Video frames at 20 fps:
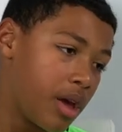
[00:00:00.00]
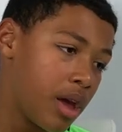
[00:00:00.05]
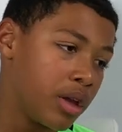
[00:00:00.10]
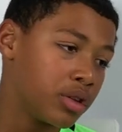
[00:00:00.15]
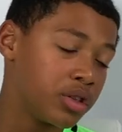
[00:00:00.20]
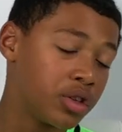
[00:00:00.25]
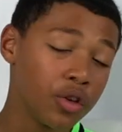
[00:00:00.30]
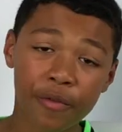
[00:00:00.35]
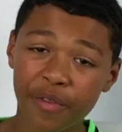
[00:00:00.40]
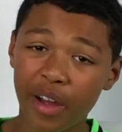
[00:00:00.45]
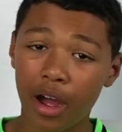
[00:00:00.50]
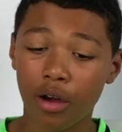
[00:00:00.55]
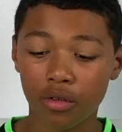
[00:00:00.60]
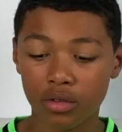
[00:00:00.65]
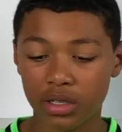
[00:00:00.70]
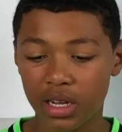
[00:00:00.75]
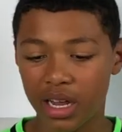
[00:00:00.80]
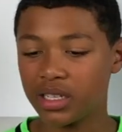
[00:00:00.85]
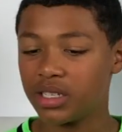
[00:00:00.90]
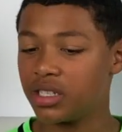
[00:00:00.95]
2 fouls,
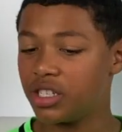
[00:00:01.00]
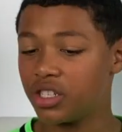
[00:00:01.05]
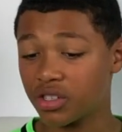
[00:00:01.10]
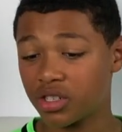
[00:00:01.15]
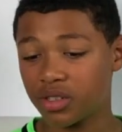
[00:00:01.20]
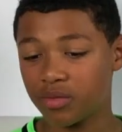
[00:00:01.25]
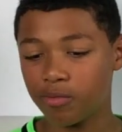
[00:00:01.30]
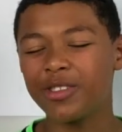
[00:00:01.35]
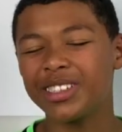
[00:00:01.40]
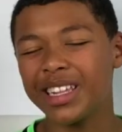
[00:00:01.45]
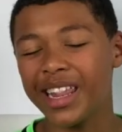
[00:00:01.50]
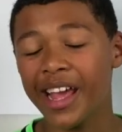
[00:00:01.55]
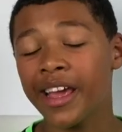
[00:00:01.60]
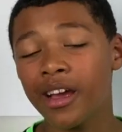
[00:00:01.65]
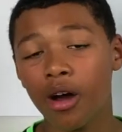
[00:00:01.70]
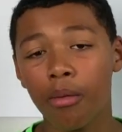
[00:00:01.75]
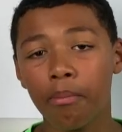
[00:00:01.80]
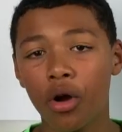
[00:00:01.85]
and he just was late on